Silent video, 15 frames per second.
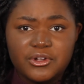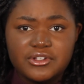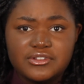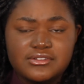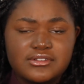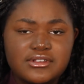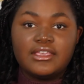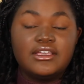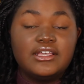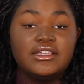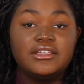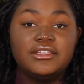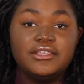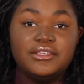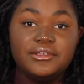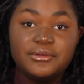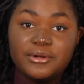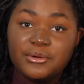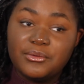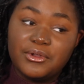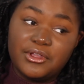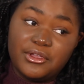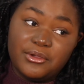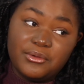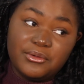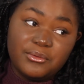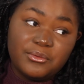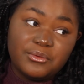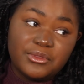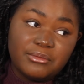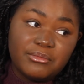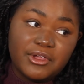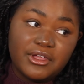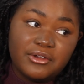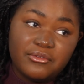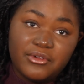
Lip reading: ones. You don't want to go with a bad